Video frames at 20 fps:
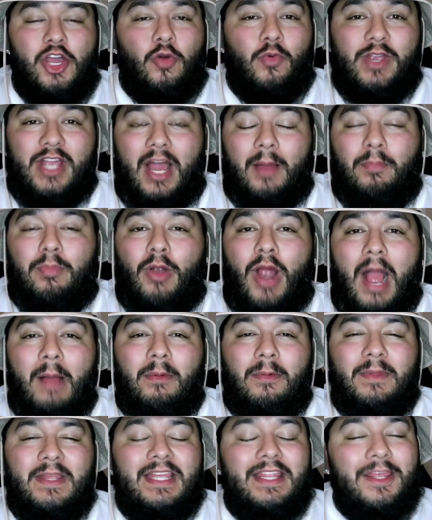We got
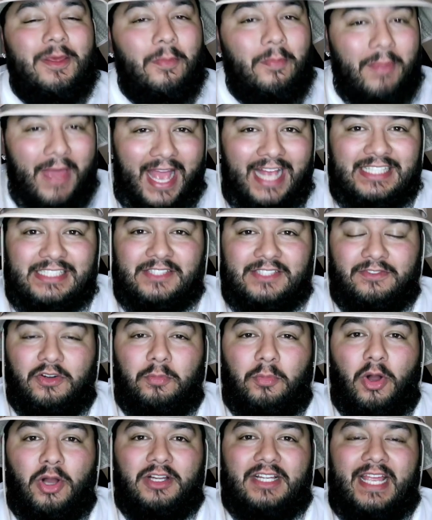probably the best
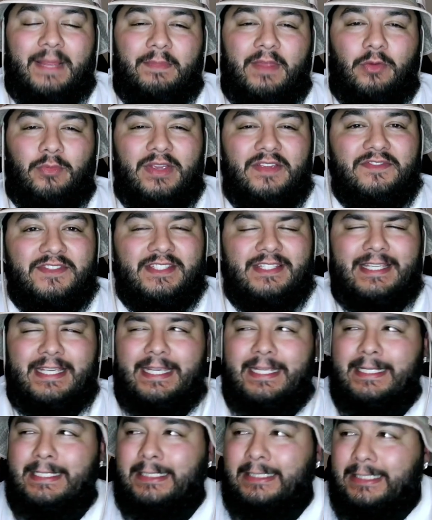football game that we've
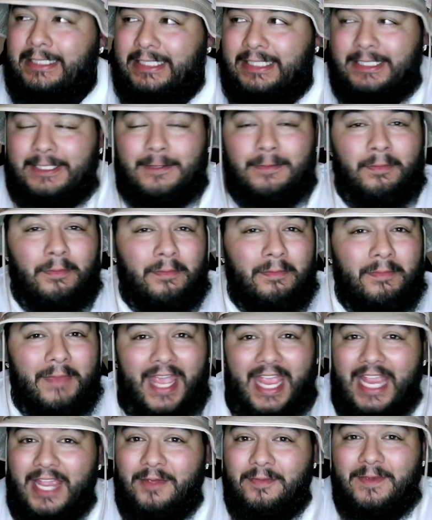seen
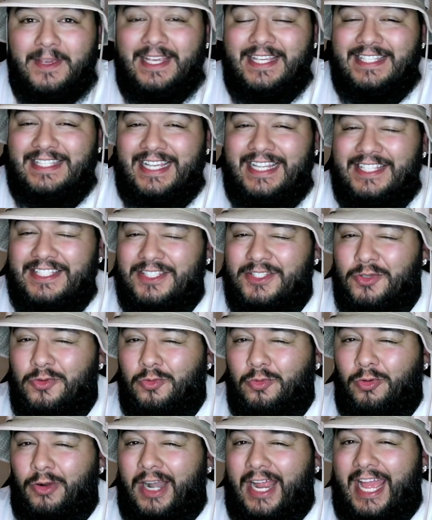maybe since the
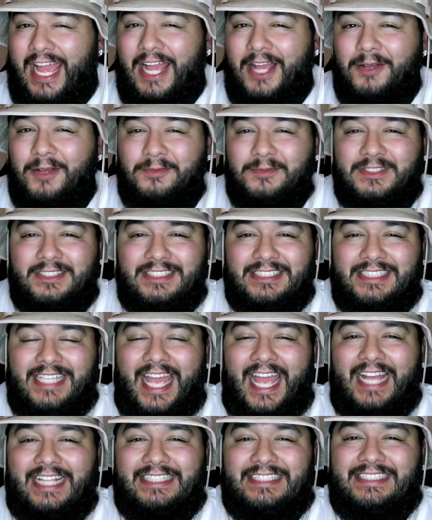
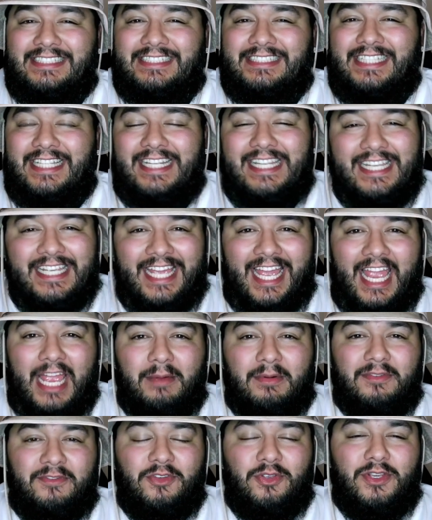Rams-Kansas City
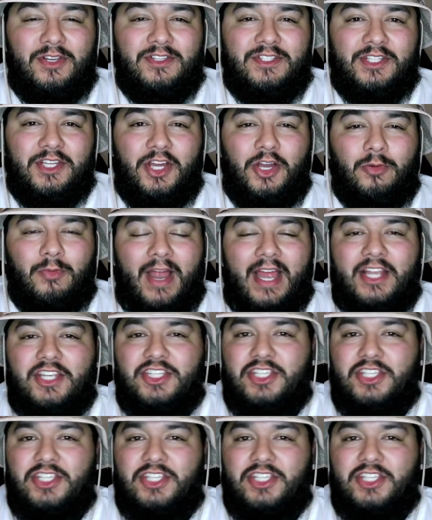game a few years ago, right?